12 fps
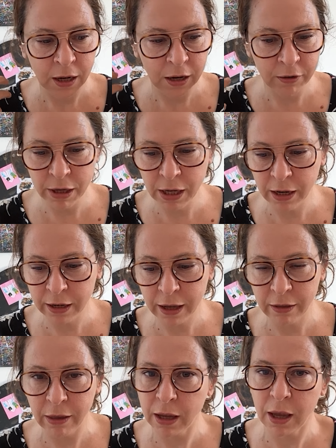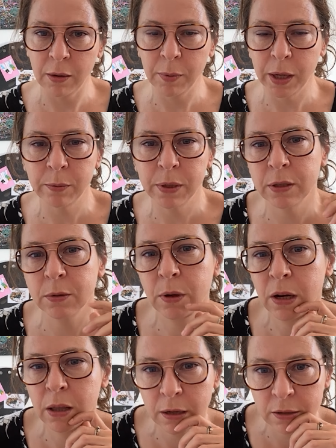I really like how that came out, but it's
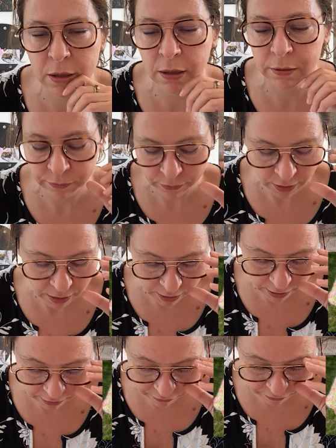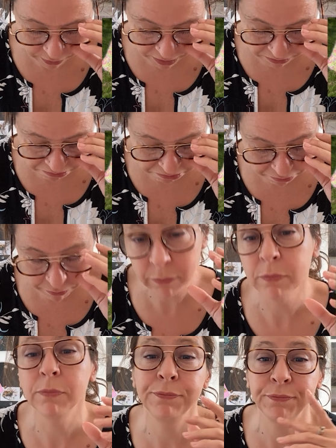one of those that I love that
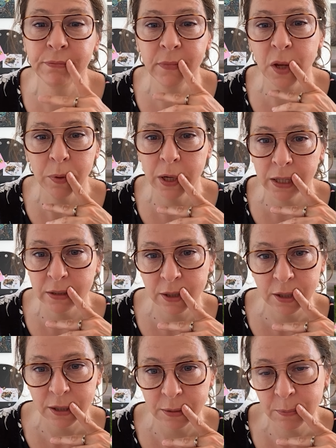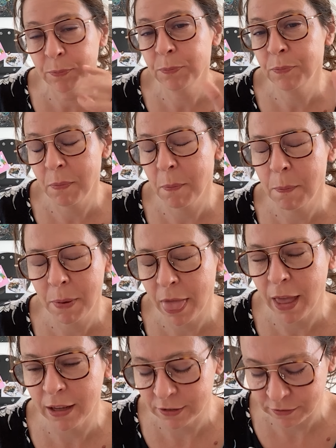nobody else does, but
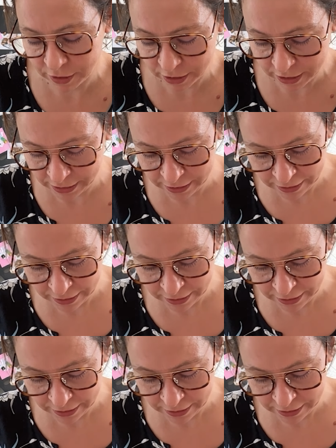that's fine.